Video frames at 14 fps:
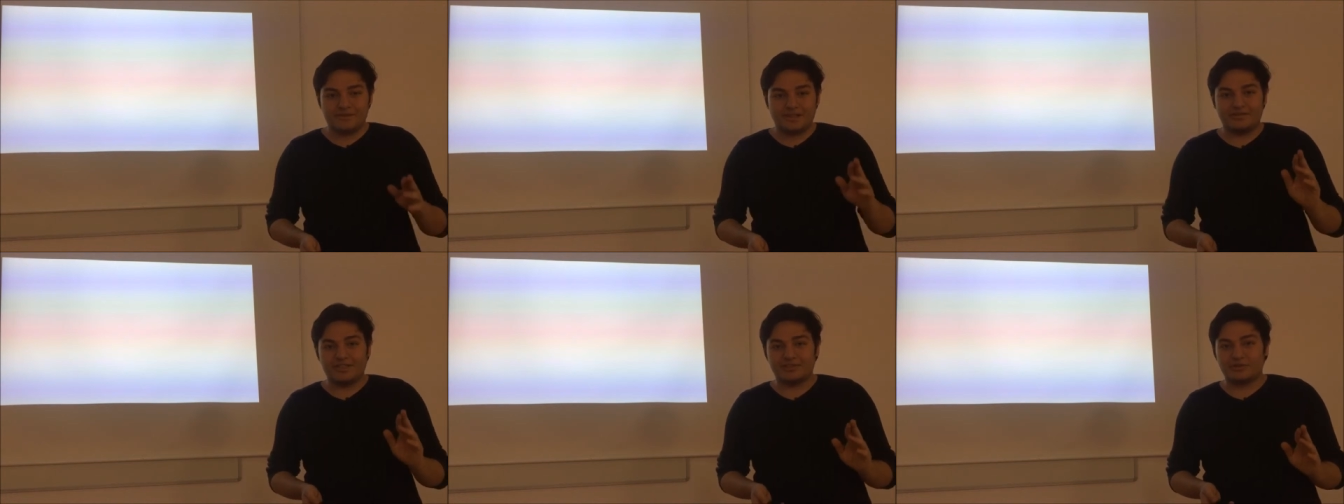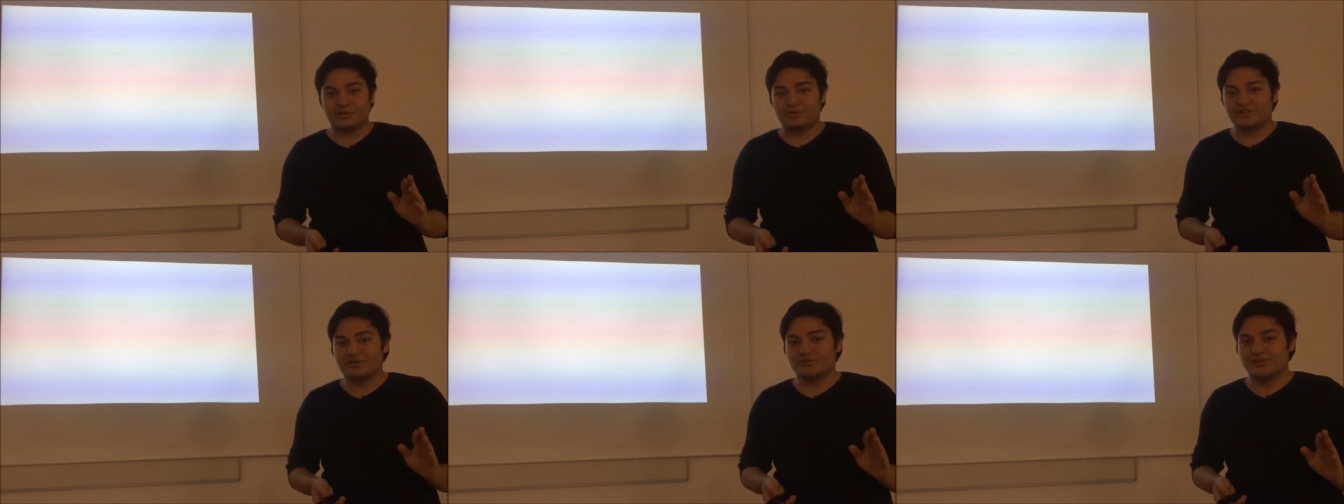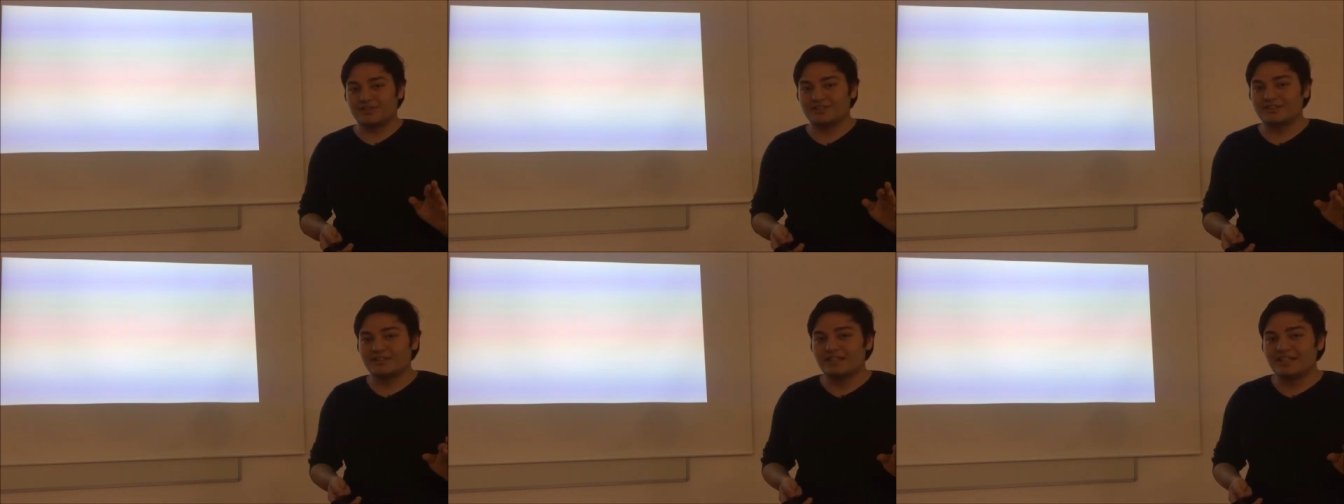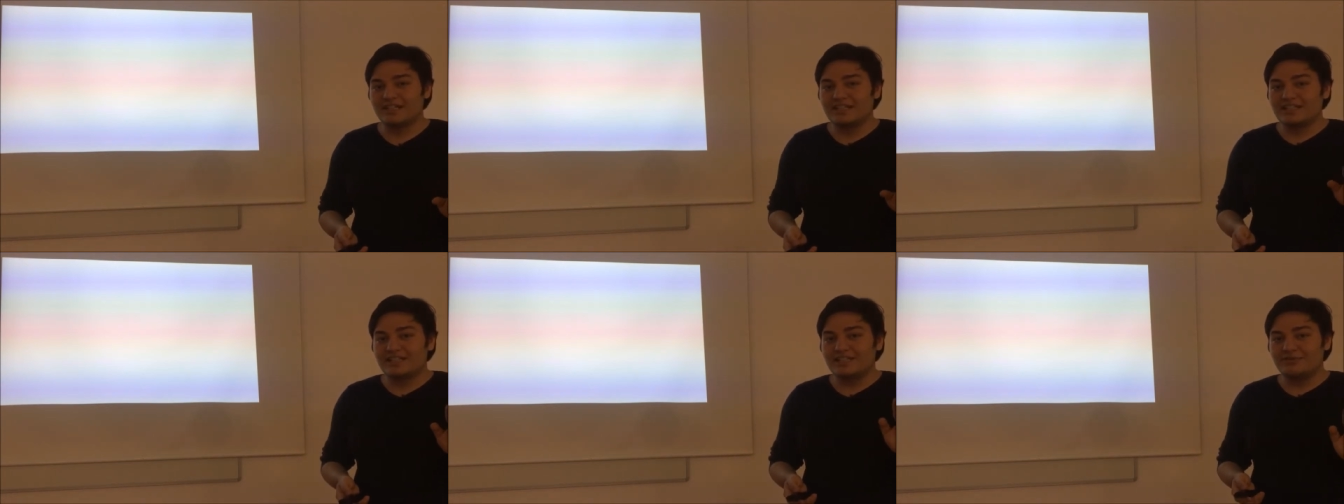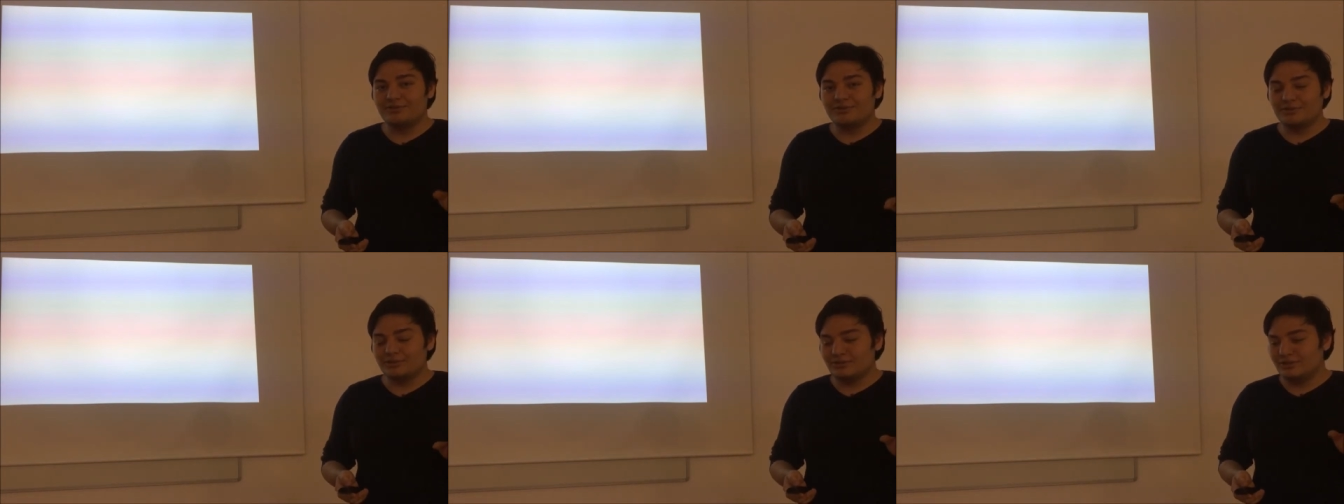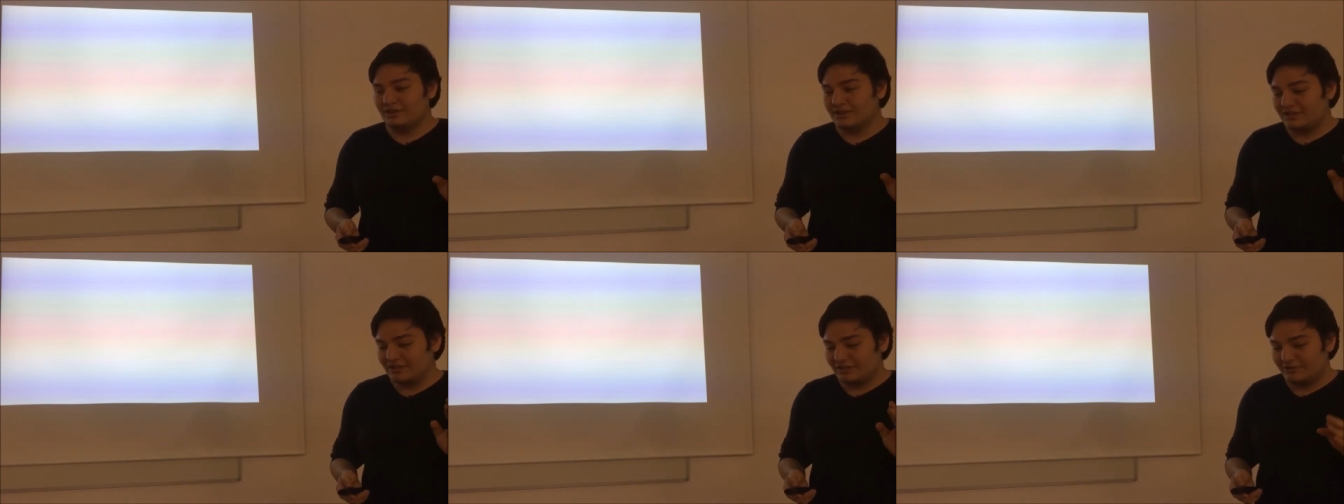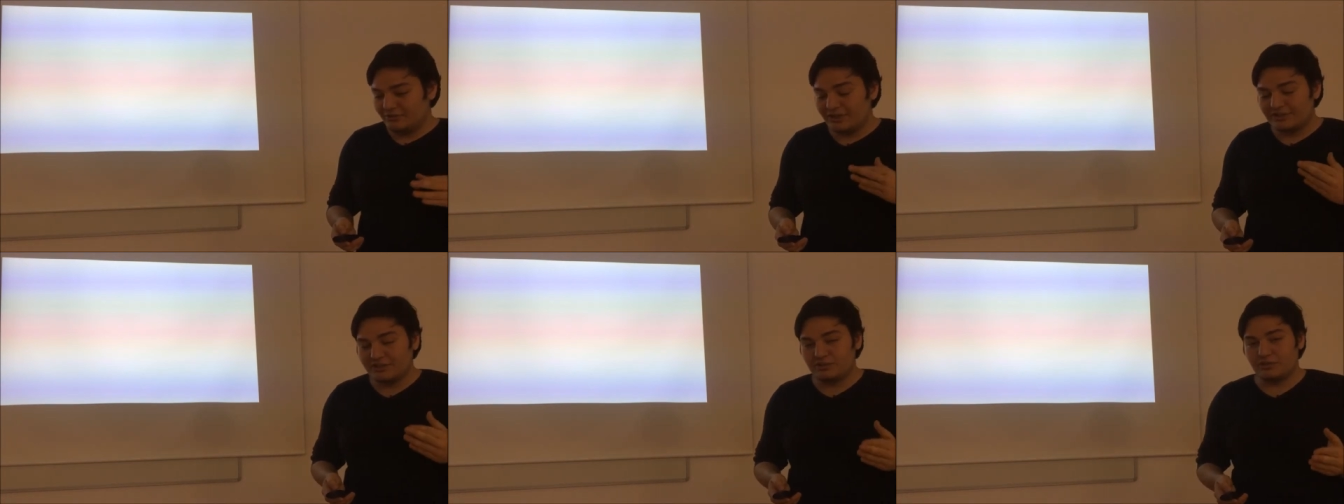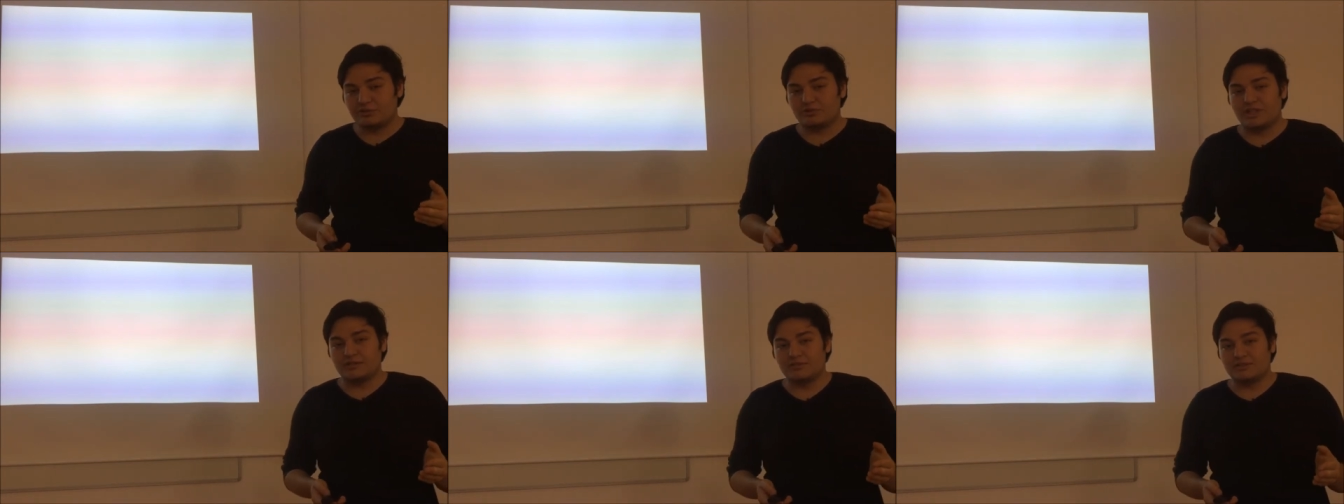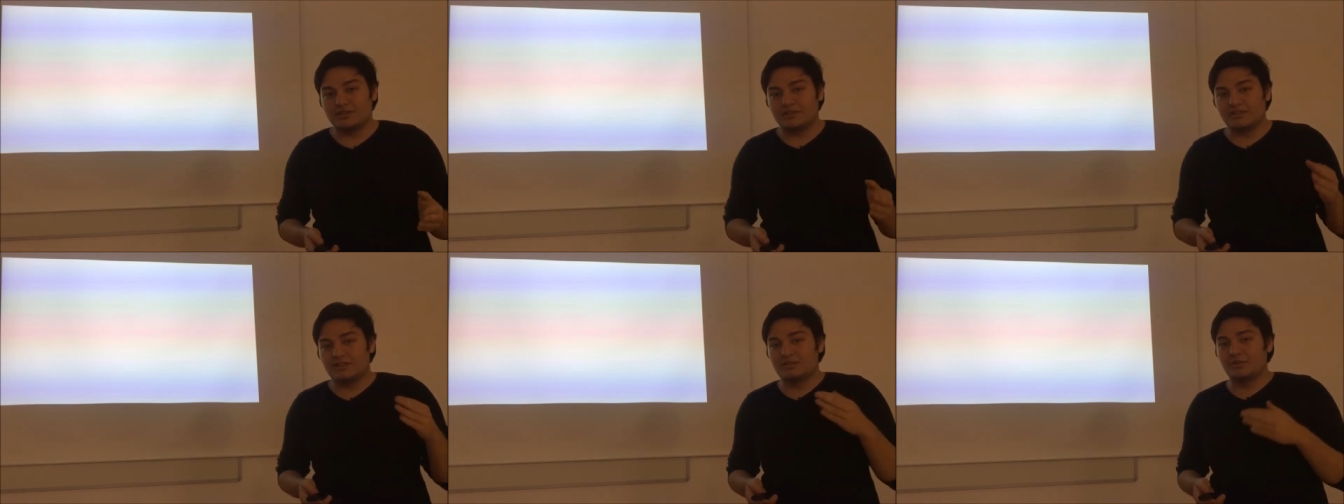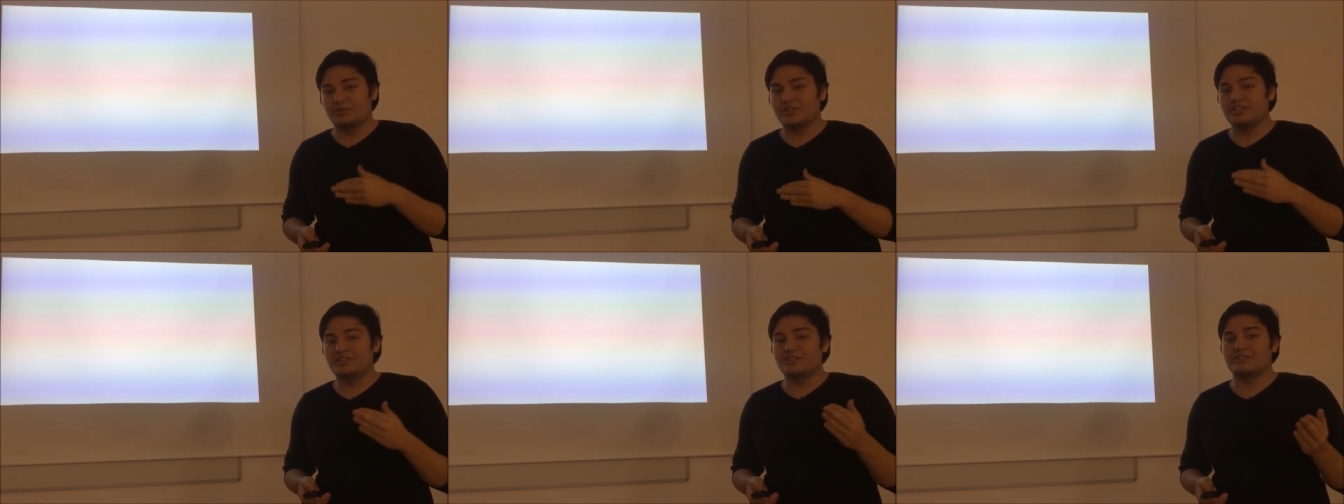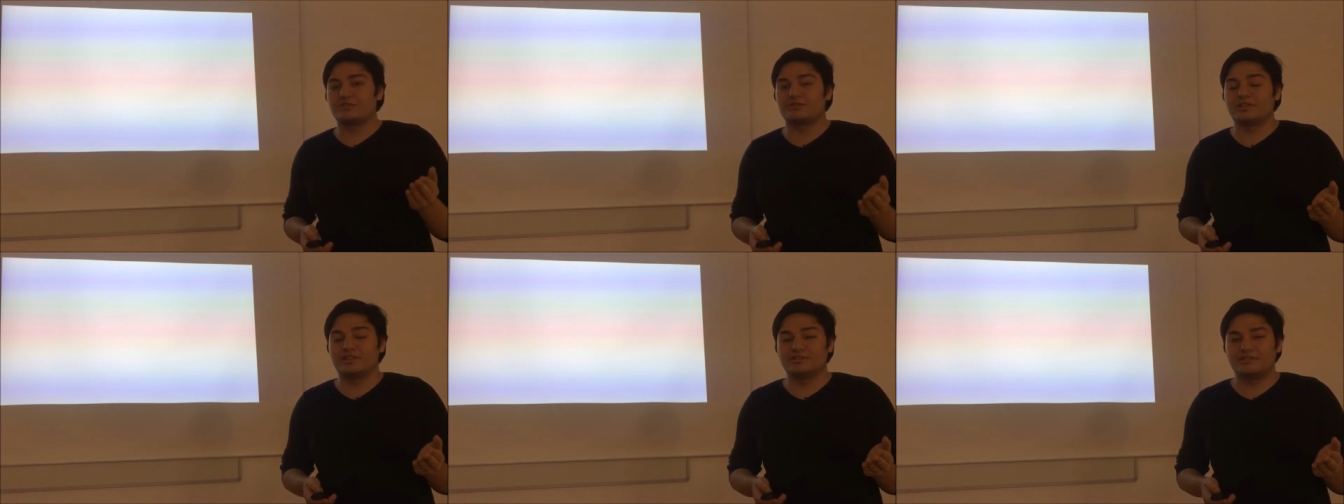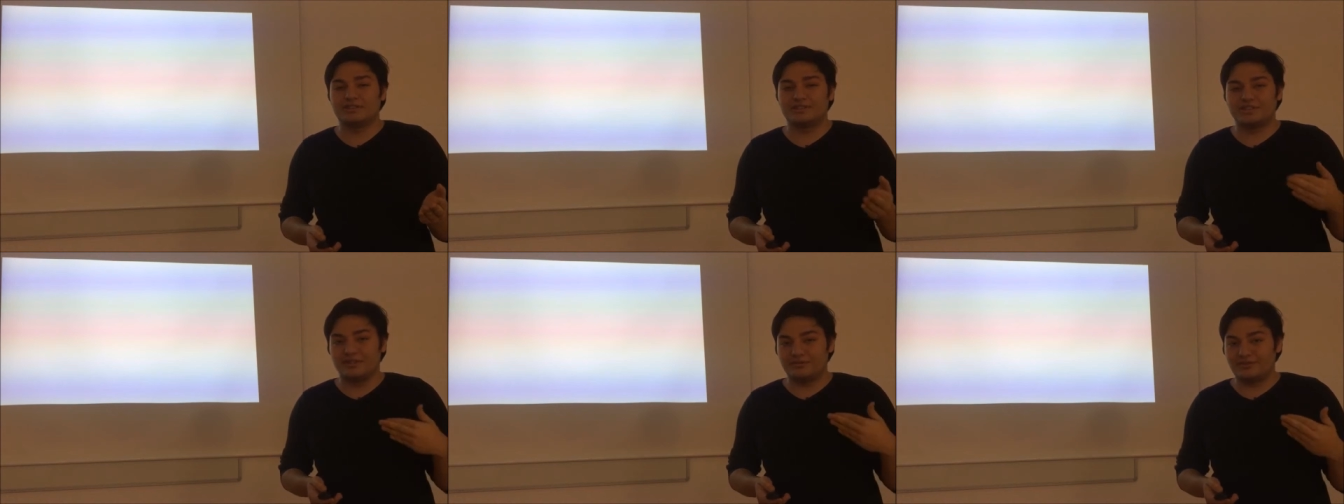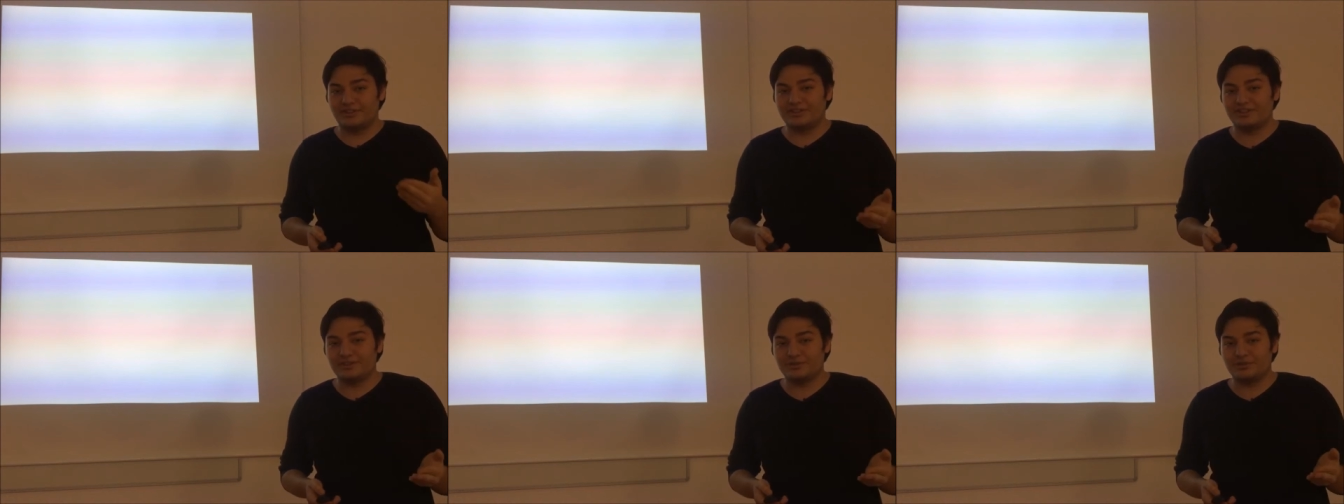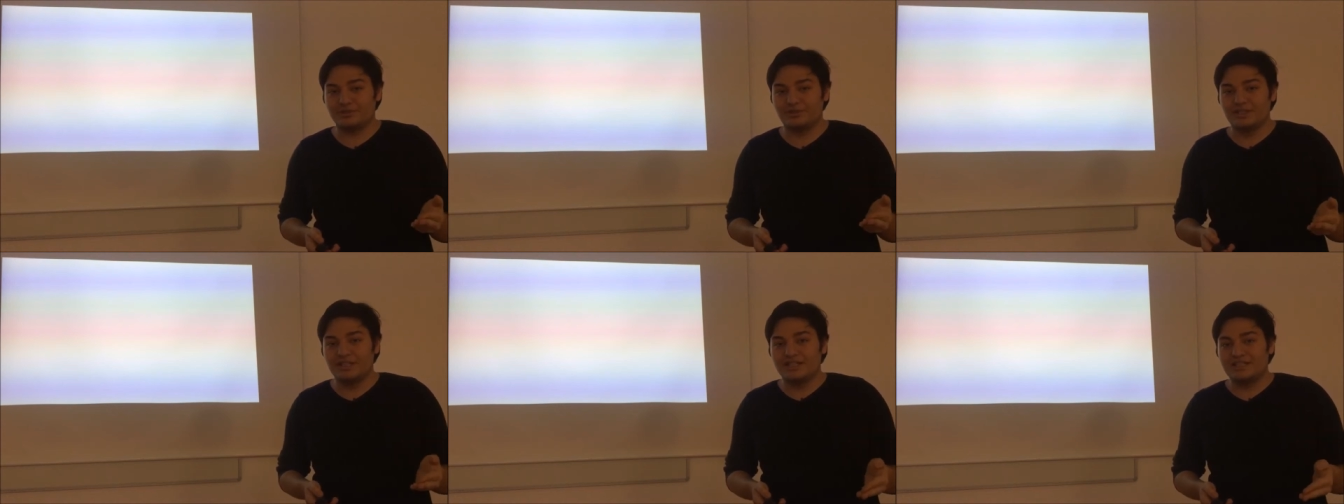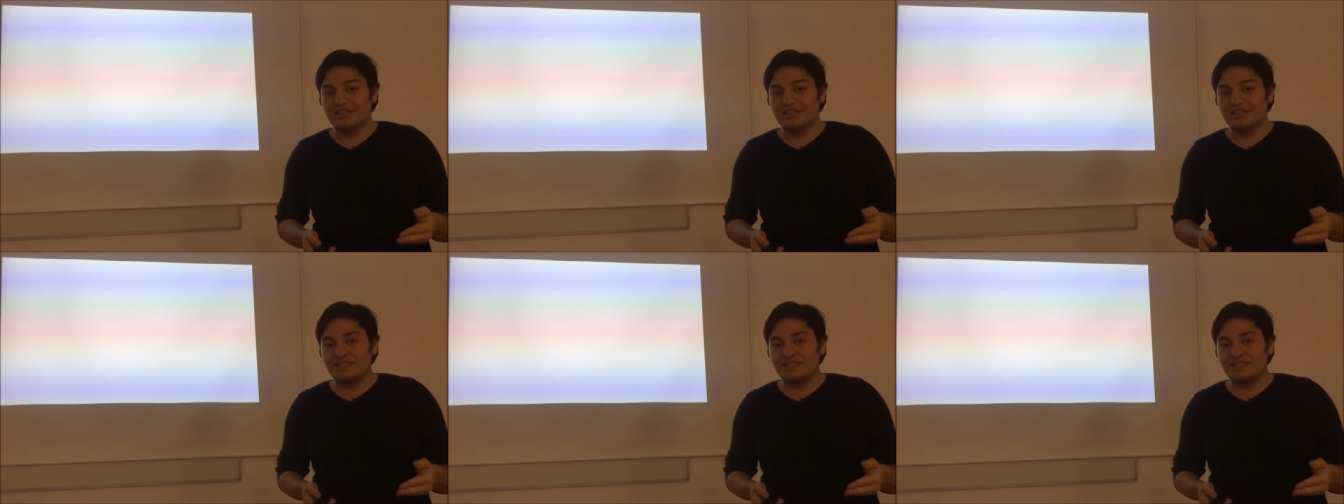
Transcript: Now let's consider this. If you wanted to travel Los Angeles to San Francisco,